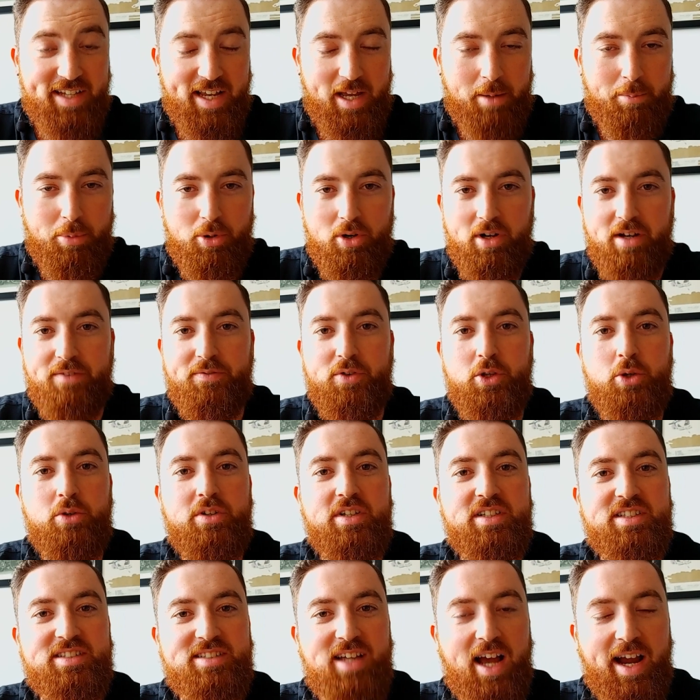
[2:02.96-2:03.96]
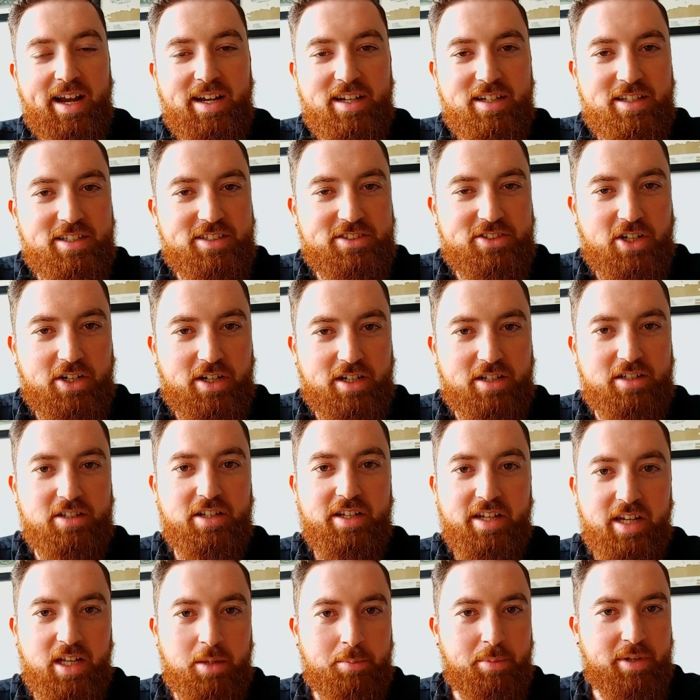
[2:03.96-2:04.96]
example, if you decided to start a
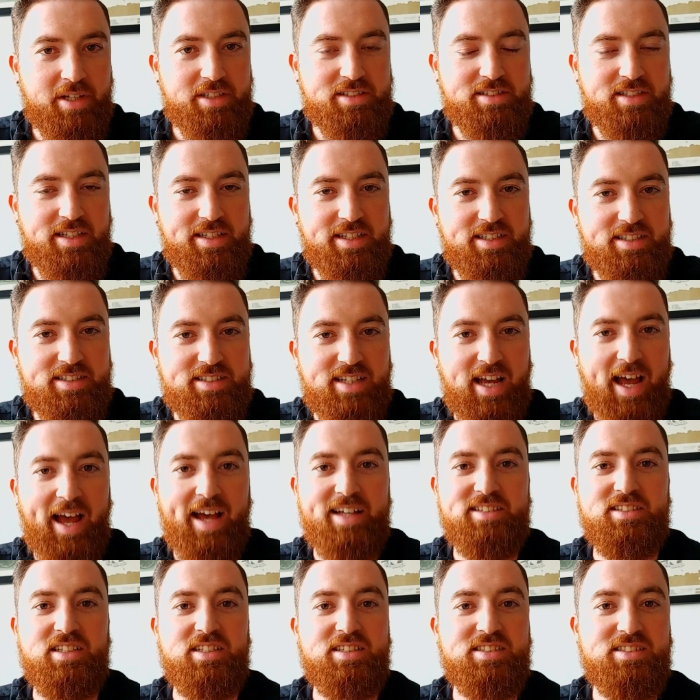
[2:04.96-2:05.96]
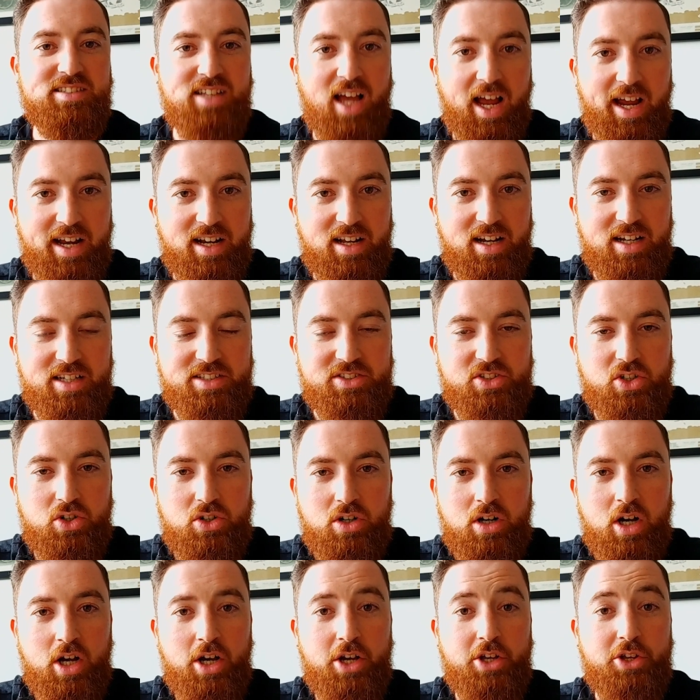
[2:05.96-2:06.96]
cleaning business as a side hustle,
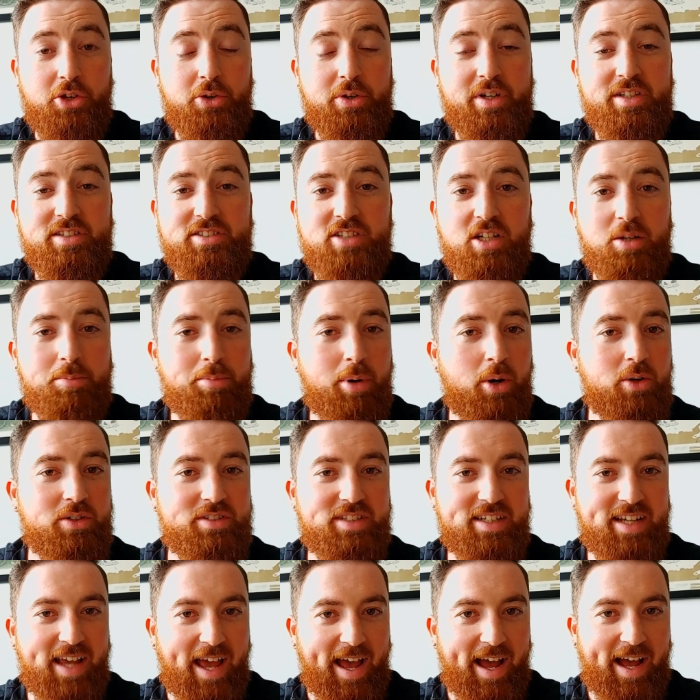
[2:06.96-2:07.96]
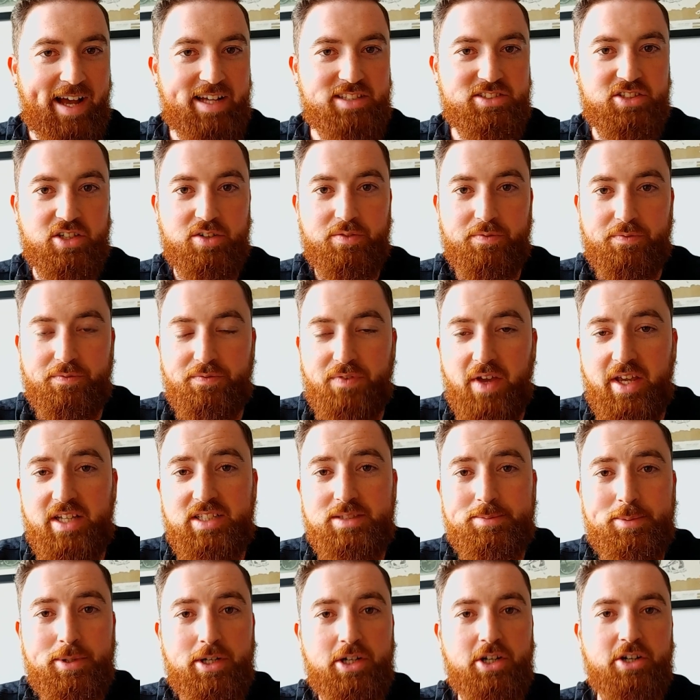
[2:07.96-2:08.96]
you can start posting ads on
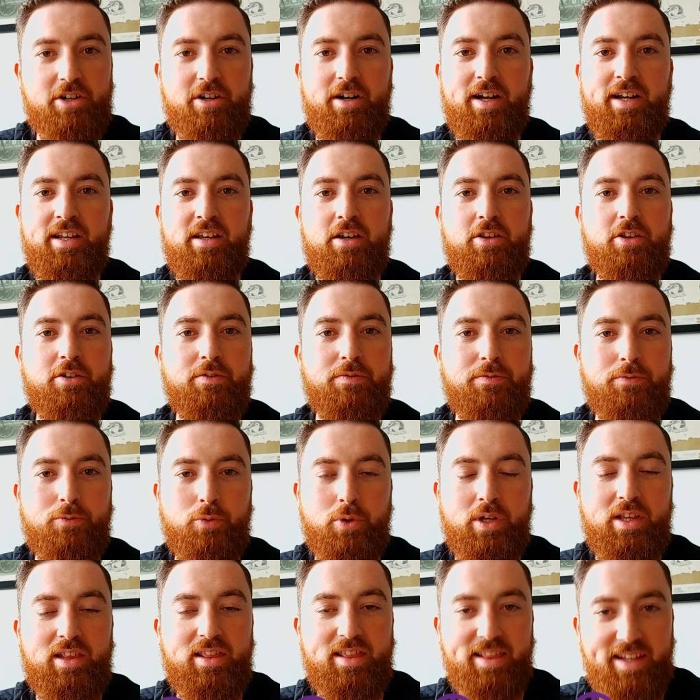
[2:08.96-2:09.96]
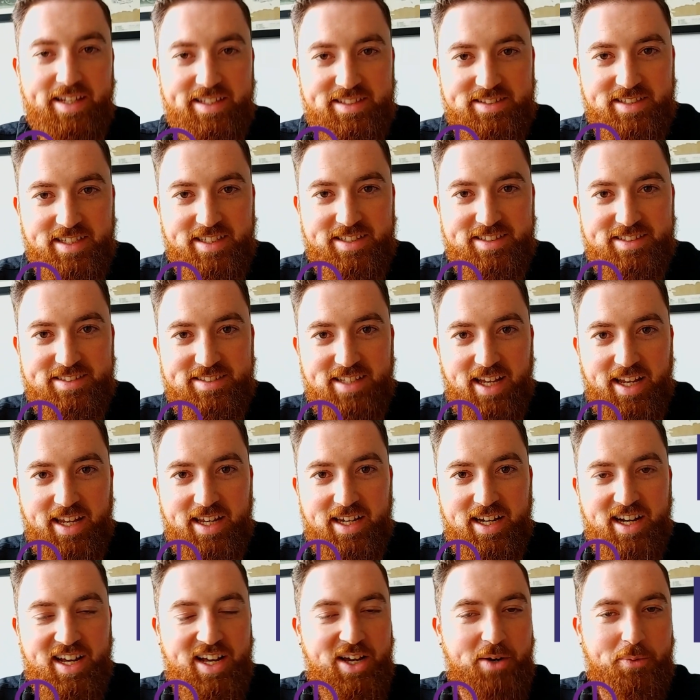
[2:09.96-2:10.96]
Facebook or any other free listing
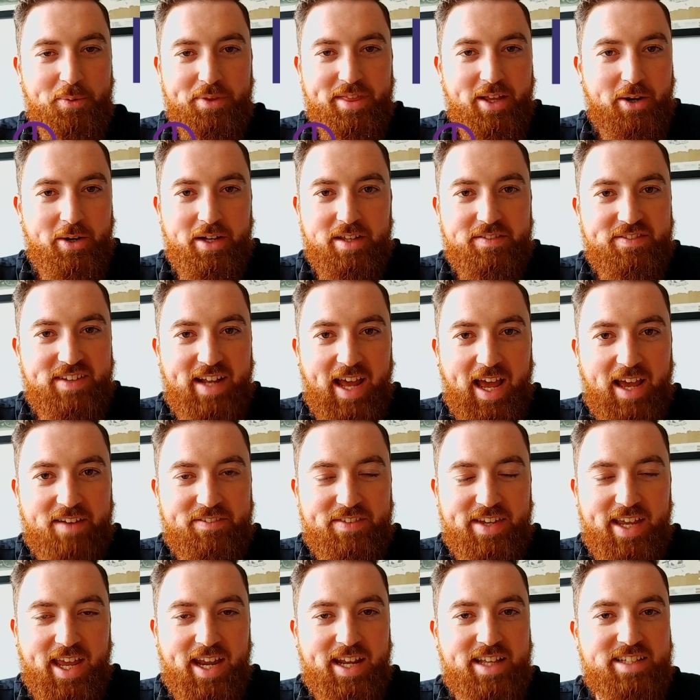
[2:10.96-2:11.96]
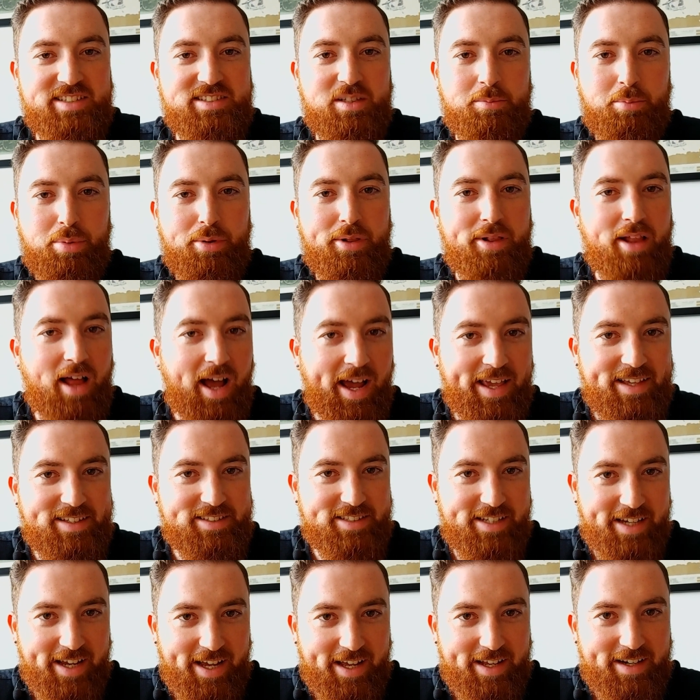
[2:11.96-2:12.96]
site without even having any
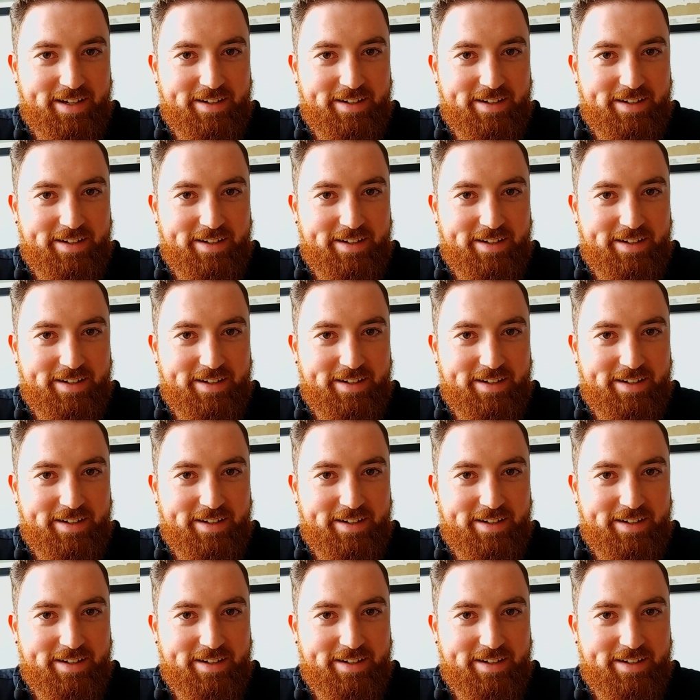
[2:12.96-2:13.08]
supplies yet.